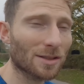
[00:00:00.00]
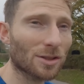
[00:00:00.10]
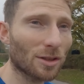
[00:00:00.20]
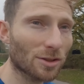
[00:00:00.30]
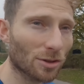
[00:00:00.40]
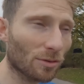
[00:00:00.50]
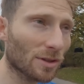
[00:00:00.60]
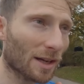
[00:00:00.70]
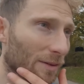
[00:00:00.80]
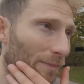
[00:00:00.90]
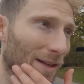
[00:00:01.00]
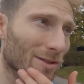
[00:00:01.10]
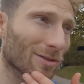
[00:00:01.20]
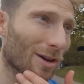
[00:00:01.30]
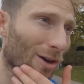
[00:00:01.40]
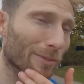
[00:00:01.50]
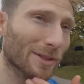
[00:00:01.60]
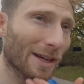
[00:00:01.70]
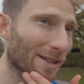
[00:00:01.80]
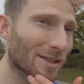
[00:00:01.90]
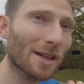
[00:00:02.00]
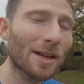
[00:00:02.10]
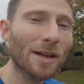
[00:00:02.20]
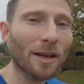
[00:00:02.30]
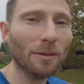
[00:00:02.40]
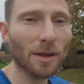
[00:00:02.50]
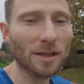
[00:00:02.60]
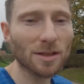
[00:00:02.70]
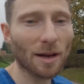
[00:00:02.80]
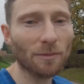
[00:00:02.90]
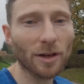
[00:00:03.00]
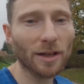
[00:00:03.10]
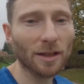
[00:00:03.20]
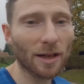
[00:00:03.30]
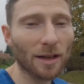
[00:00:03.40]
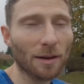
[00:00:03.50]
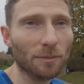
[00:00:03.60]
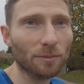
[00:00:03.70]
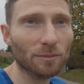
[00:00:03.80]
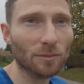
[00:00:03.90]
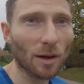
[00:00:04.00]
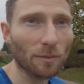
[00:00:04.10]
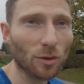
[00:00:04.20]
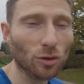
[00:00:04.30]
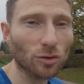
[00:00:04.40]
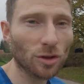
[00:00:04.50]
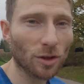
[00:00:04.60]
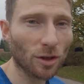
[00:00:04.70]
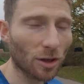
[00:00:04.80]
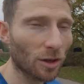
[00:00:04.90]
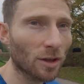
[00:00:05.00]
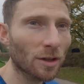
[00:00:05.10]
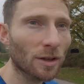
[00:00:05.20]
So as soon as I can master a hop test, it means that I'm good to go